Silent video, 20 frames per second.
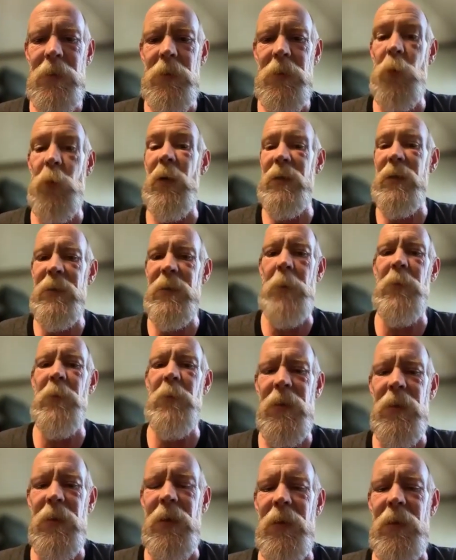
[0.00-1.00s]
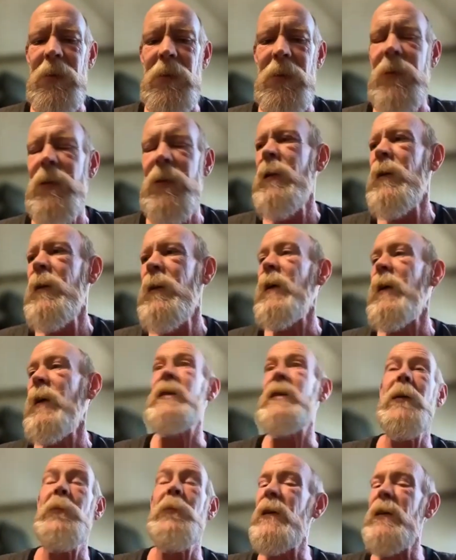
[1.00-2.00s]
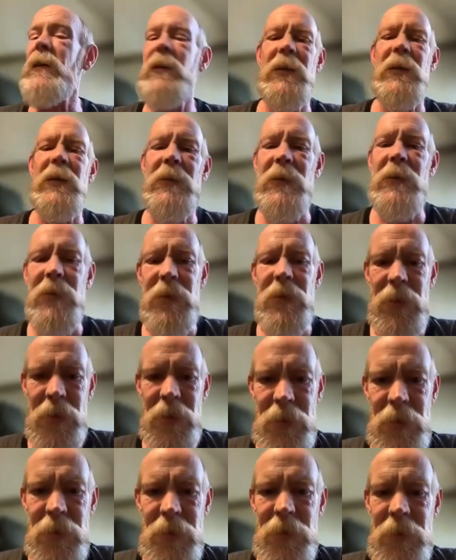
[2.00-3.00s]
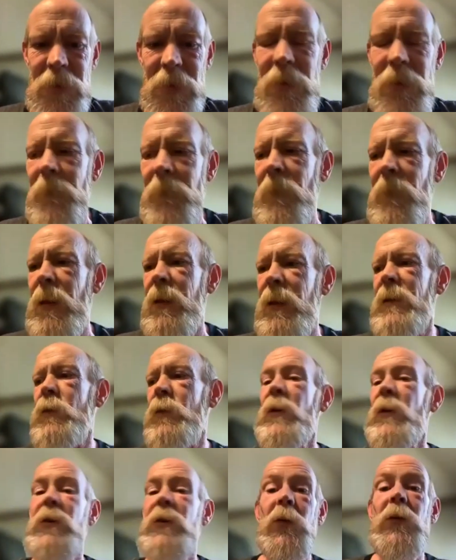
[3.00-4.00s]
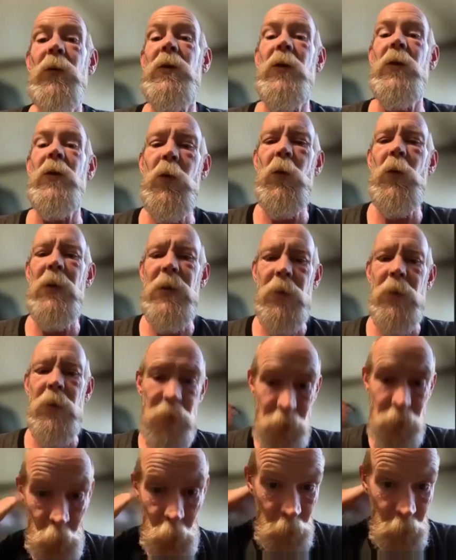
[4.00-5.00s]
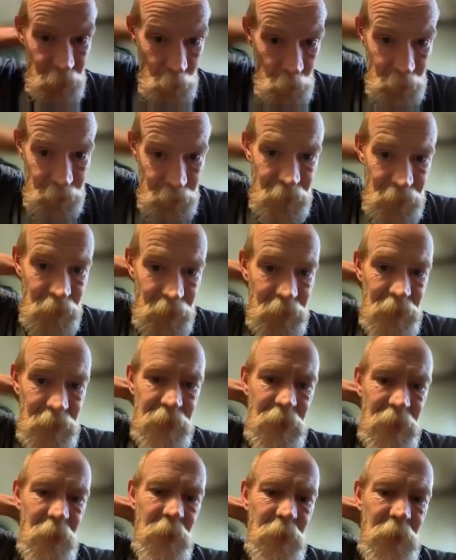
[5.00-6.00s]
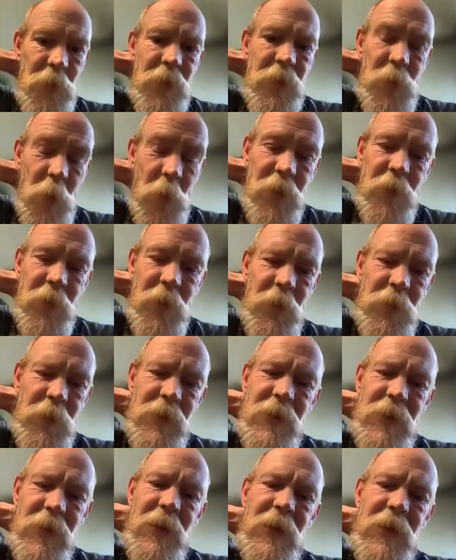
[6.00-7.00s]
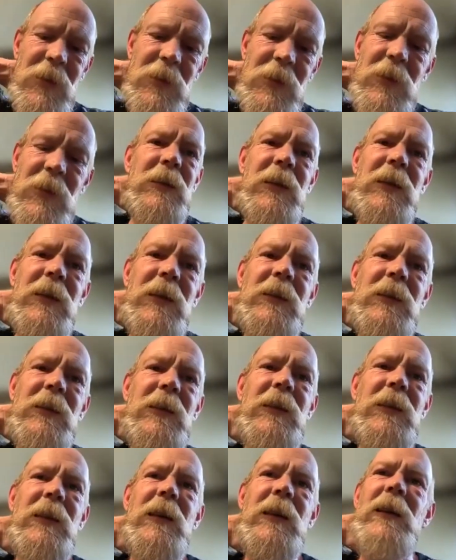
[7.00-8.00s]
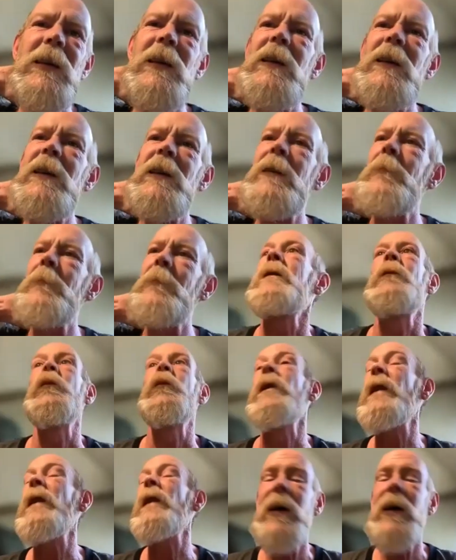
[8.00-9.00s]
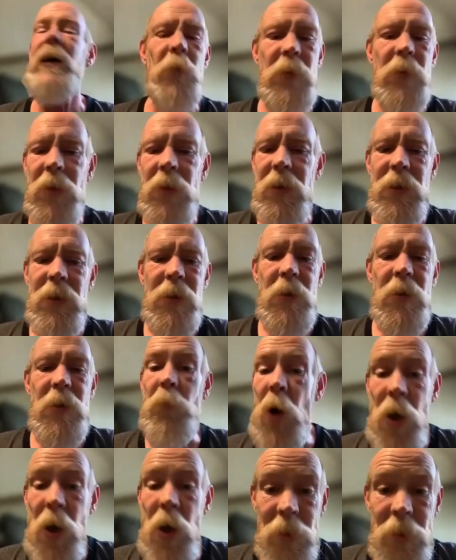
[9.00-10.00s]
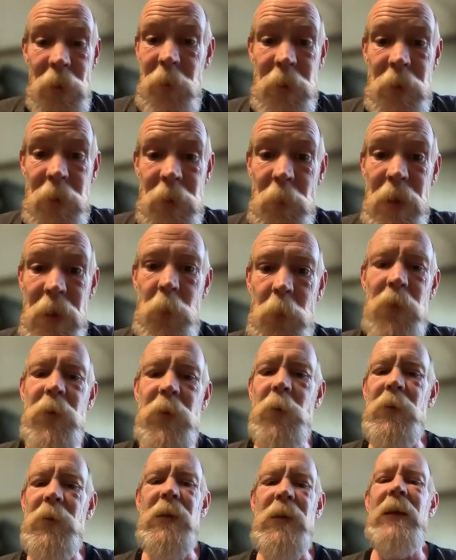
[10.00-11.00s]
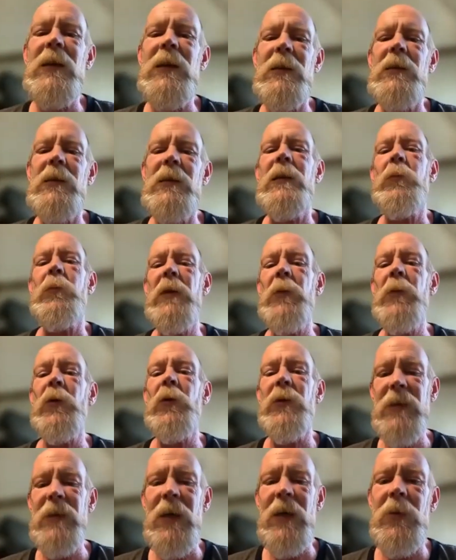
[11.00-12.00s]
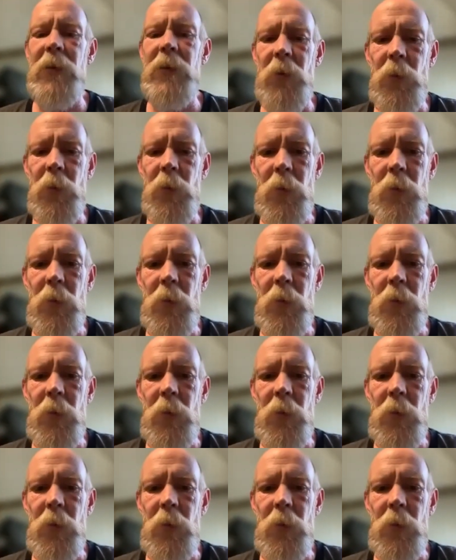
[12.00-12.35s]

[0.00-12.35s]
to accept things. Accepting things is easy. It's what you do with those things. It's how you sort those things. It's the reliability, the model you can make with those things that people tell you